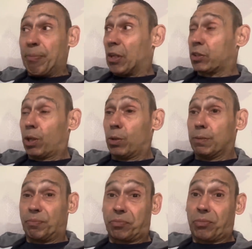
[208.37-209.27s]

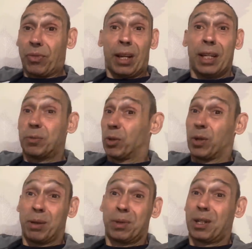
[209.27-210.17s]
So he's put it on
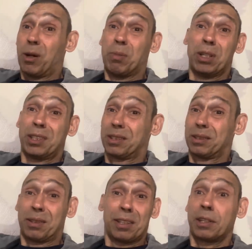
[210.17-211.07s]
him. Carl Burgess
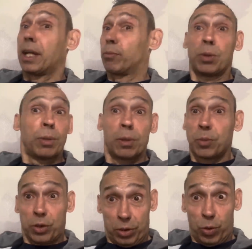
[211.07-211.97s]
just said, yeah, but he said,
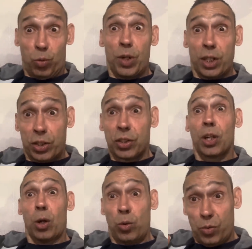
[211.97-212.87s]
do you want to just
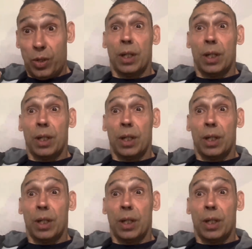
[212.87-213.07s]
go?